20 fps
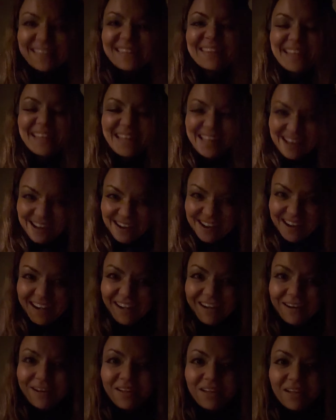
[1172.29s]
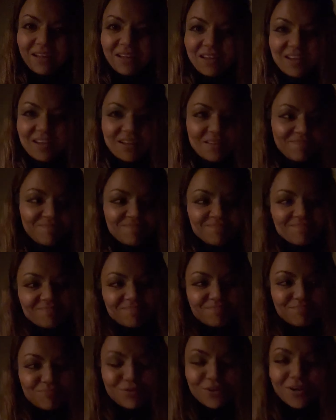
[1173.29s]
They are.
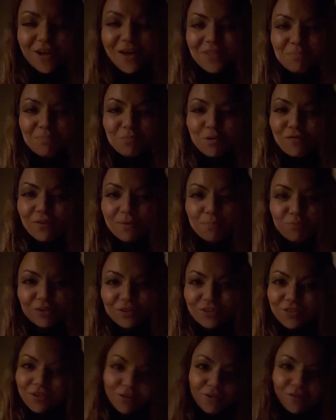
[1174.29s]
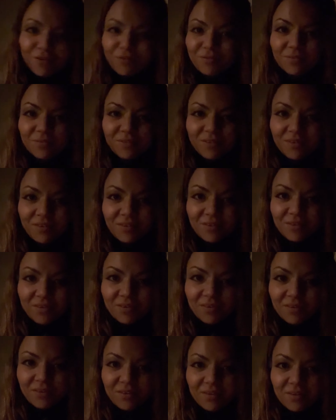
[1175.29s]
Put on the movie Platoon.
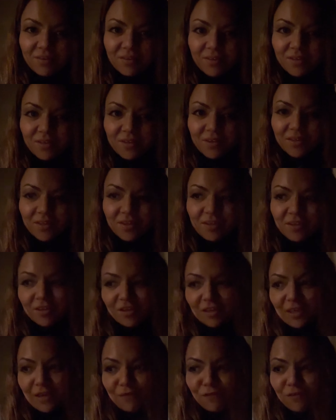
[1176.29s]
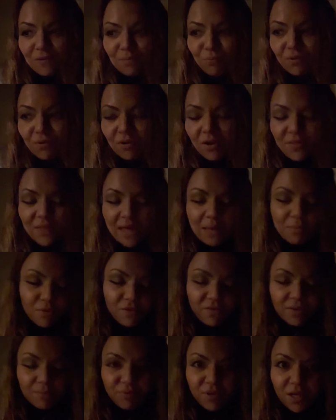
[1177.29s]
If you put on that
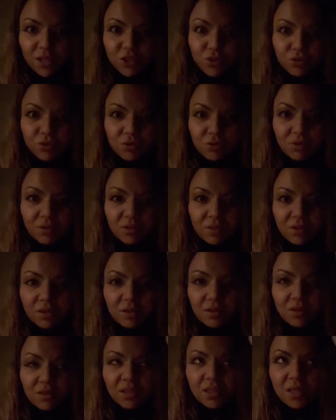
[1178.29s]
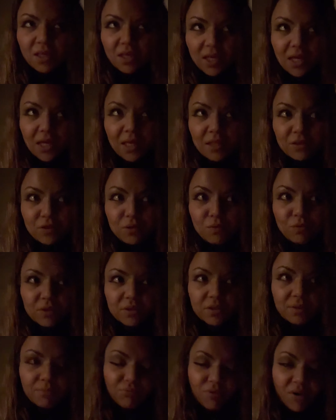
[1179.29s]
movie Platoon and you were
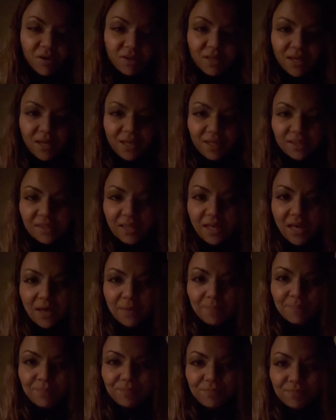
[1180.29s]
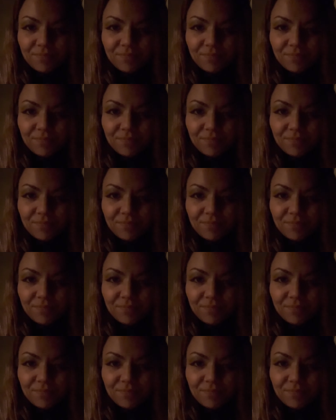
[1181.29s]
to broadcast that,